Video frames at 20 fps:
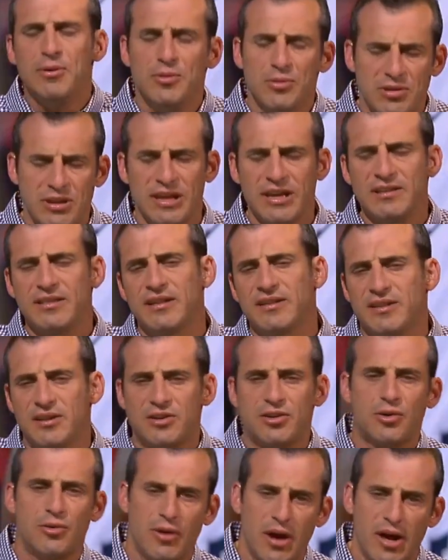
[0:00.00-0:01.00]
who think that the
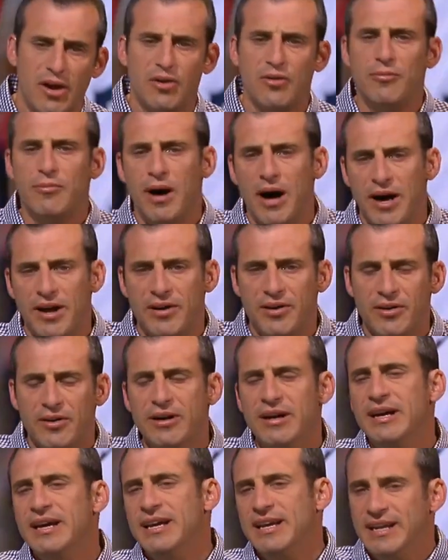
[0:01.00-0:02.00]
Toronto model
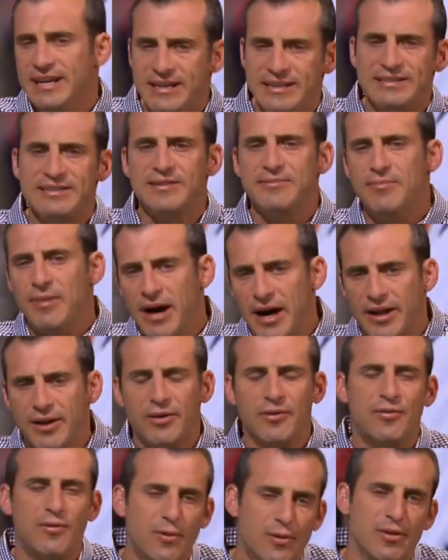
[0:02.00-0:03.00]
is the
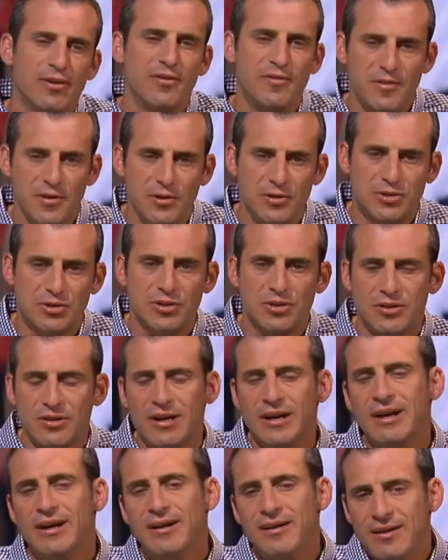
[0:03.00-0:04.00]
model for the future,
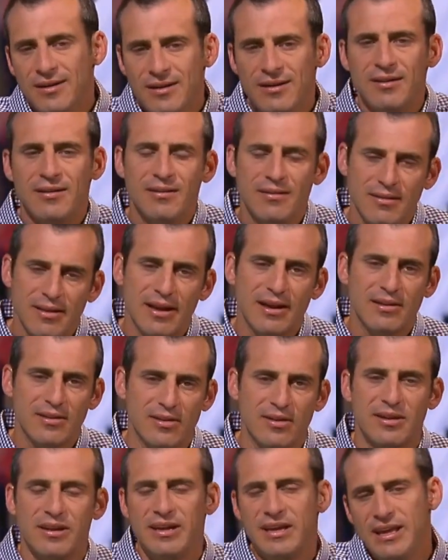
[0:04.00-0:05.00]
like,
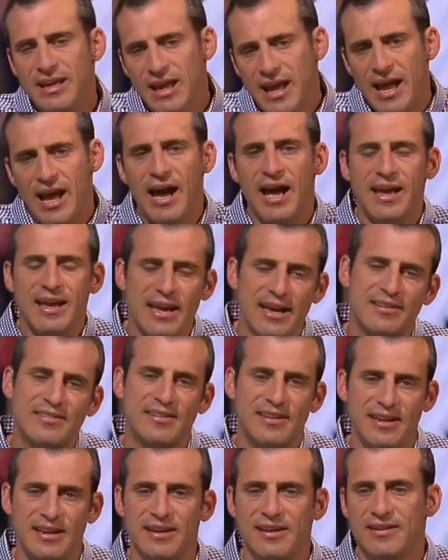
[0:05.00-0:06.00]
look, yeah, I guess
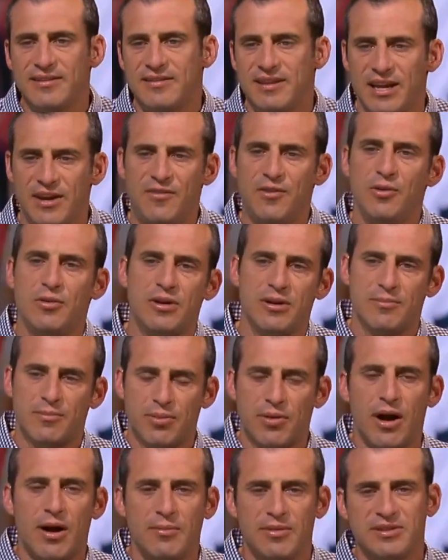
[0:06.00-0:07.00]
it is if you can
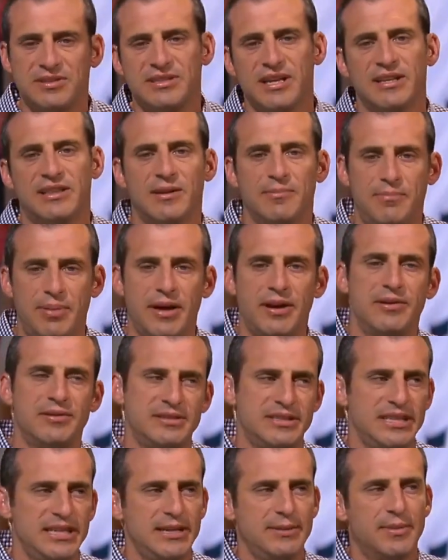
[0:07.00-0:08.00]
promise that the better
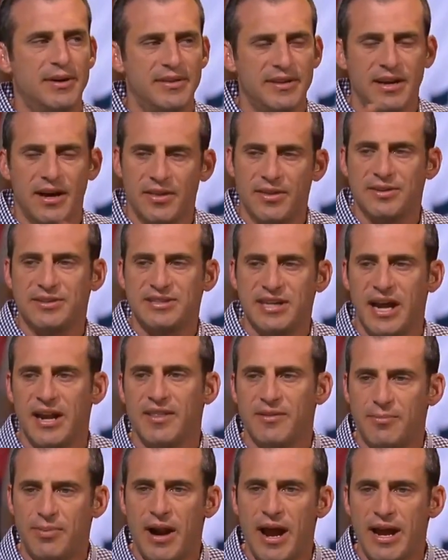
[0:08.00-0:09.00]
team on the other side of
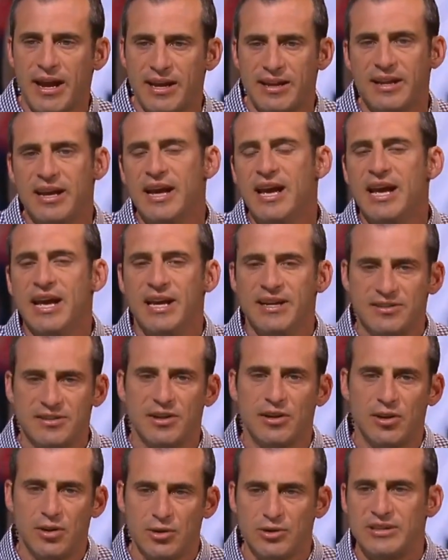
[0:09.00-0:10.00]
the bracket is
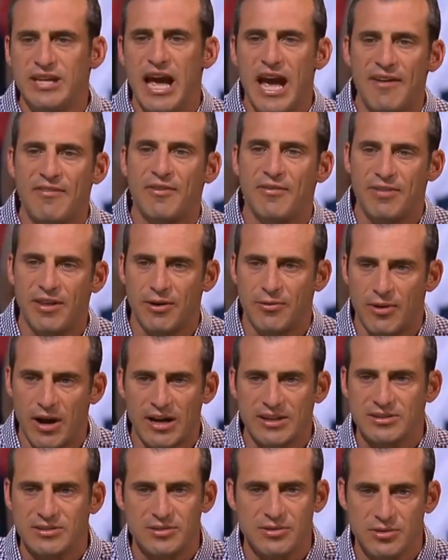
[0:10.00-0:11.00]
going to lose half of their
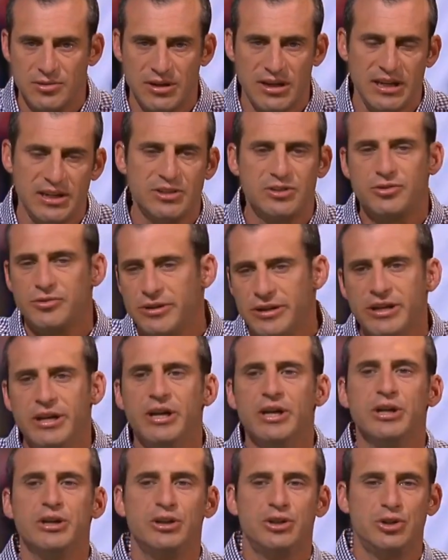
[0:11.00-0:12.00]
roster due to injury,
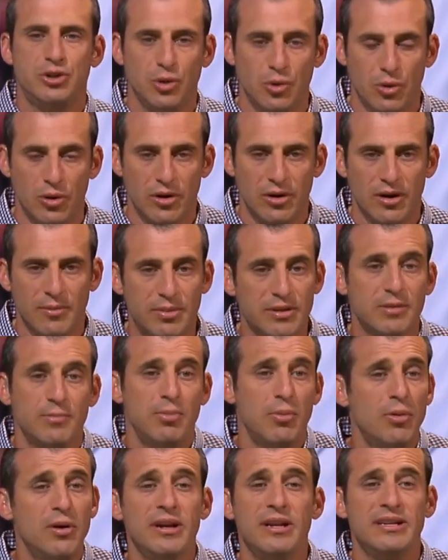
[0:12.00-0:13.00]
sure. But the
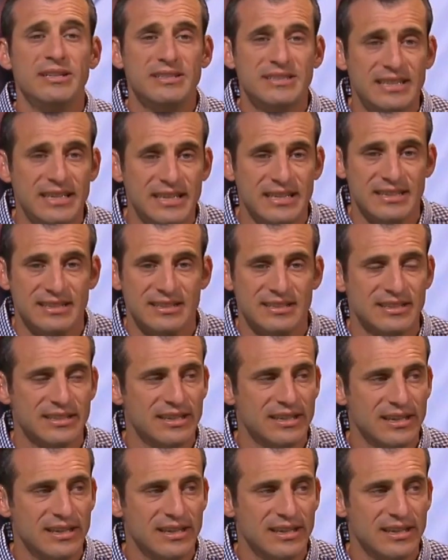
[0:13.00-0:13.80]
point is this.